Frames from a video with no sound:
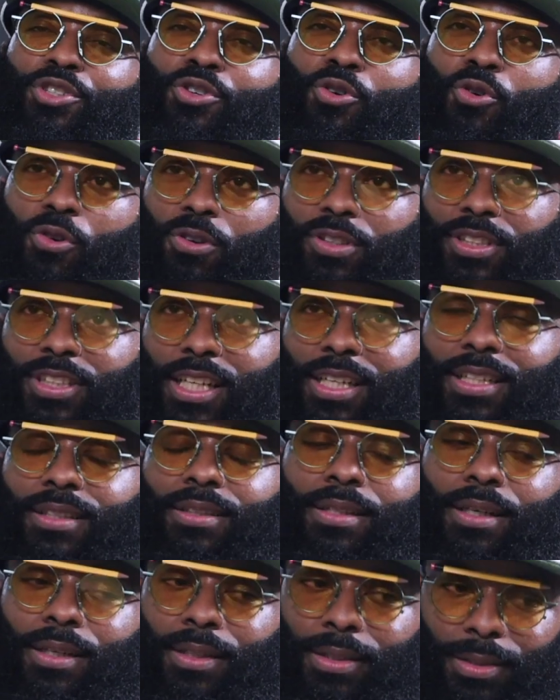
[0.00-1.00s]
it's all said
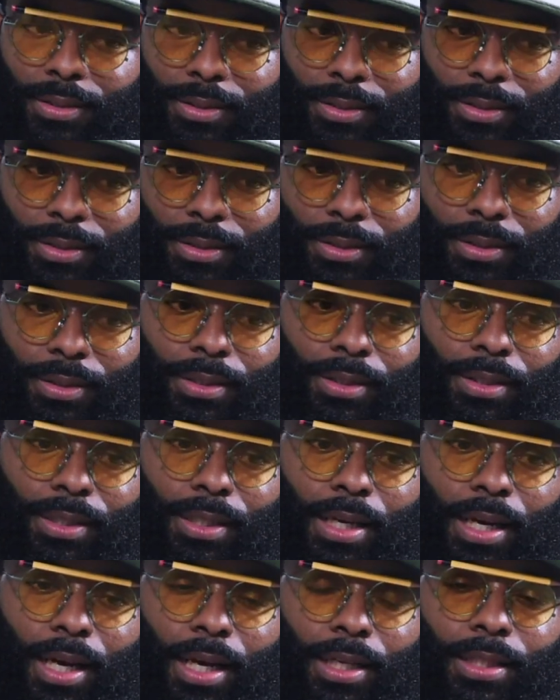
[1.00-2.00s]
and done,
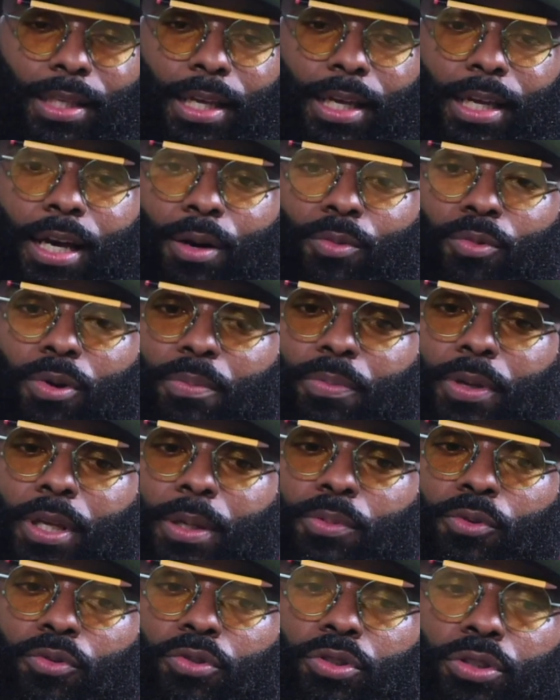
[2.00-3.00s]
I think I want
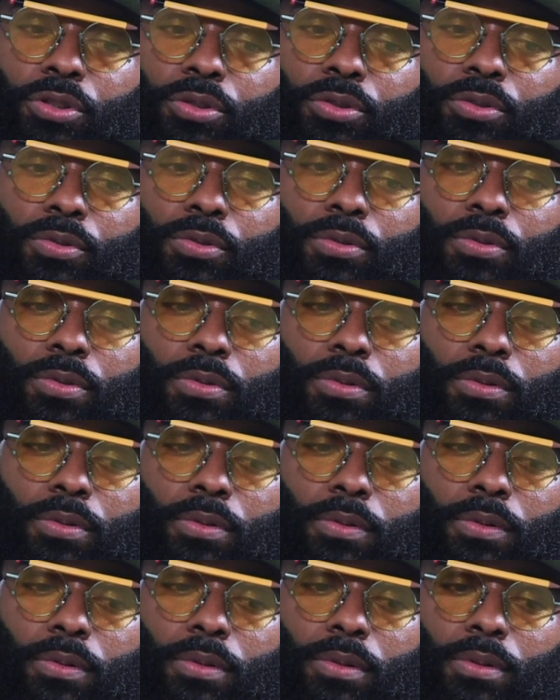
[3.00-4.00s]
people to
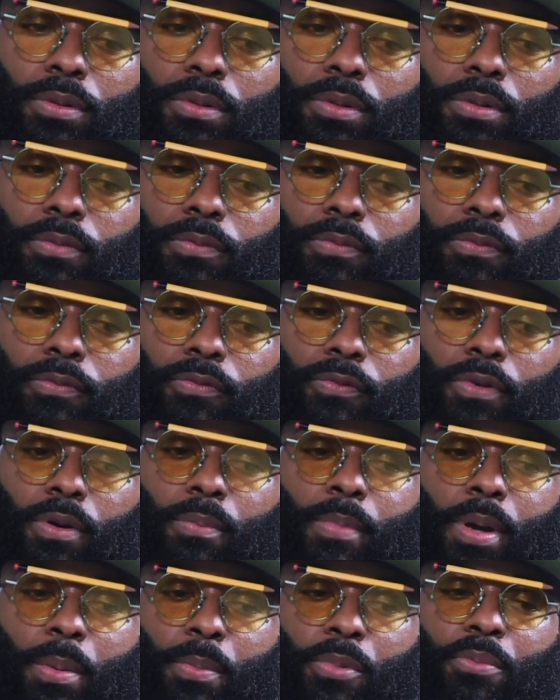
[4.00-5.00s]

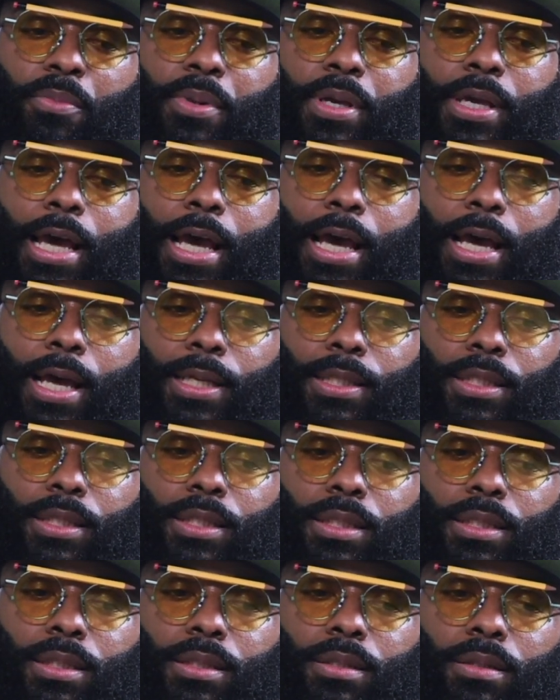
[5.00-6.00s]
remember me
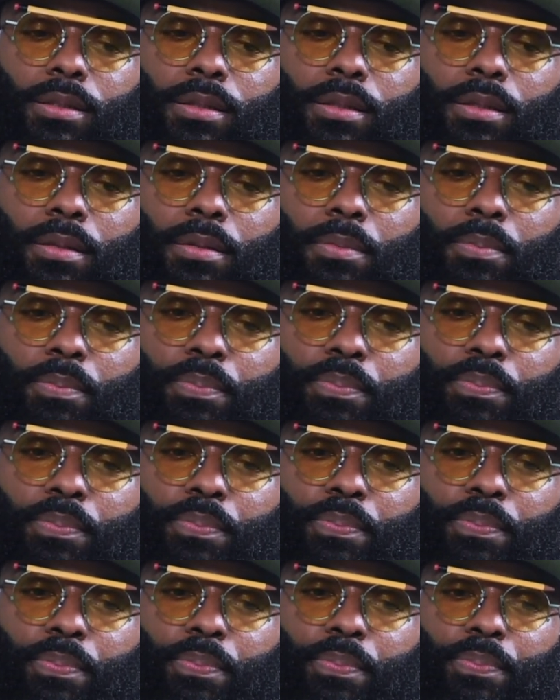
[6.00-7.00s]
as
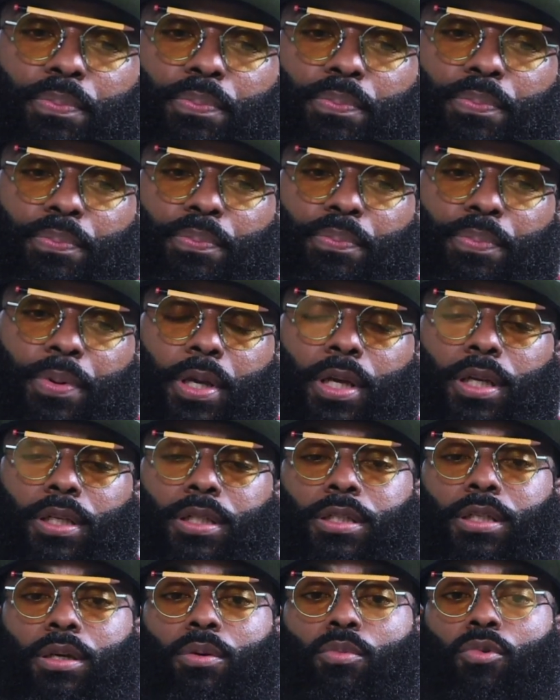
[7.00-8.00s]

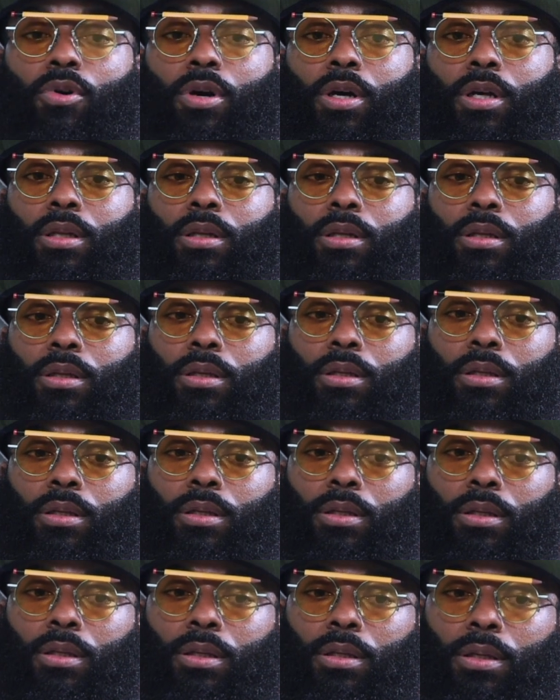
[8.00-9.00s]
being someone
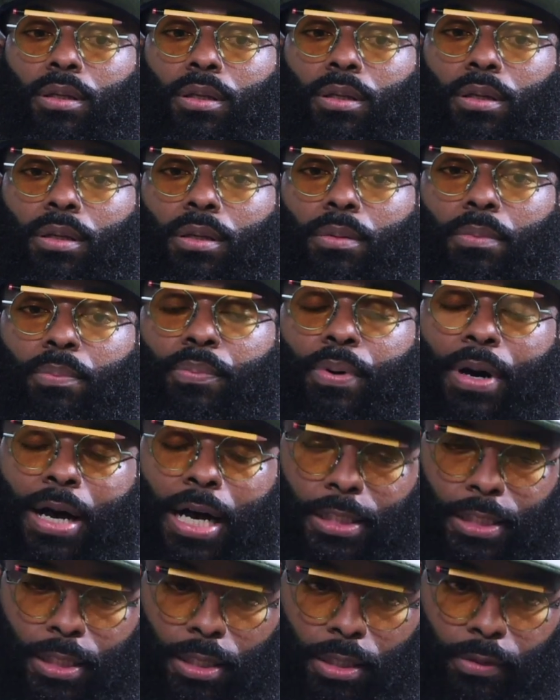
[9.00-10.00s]

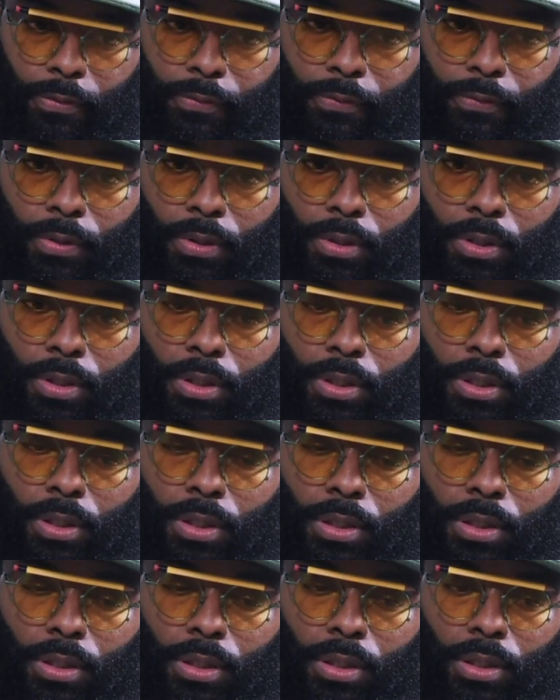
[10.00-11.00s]
positive,
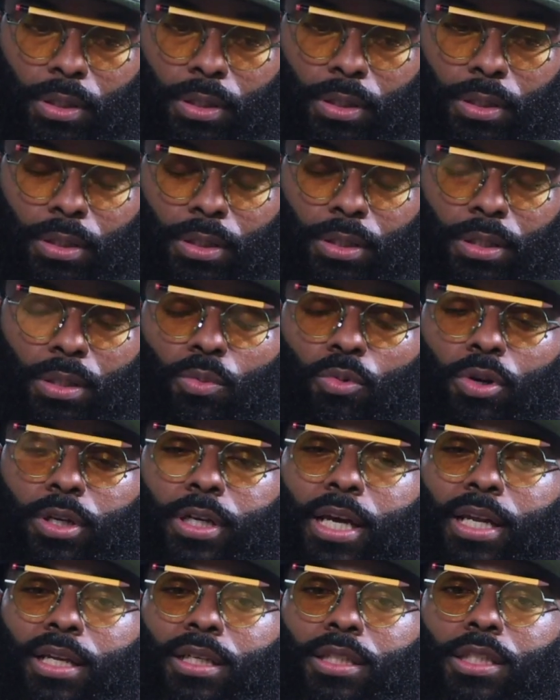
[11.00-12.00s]

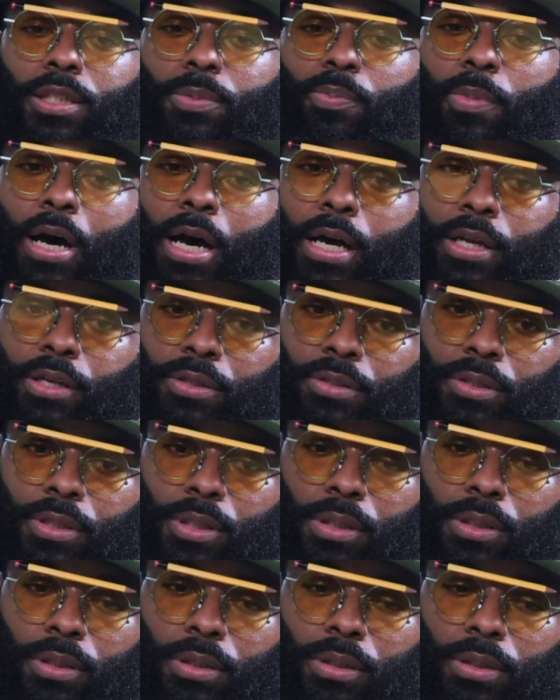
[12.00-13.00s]
someone that
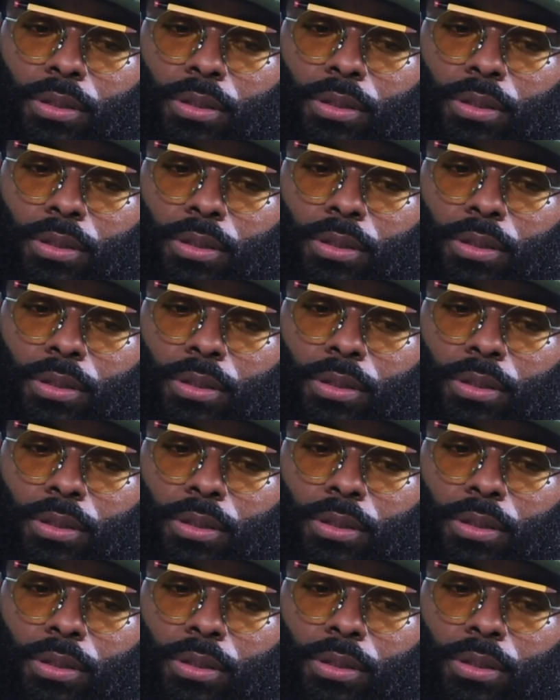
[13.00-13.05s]
inspires,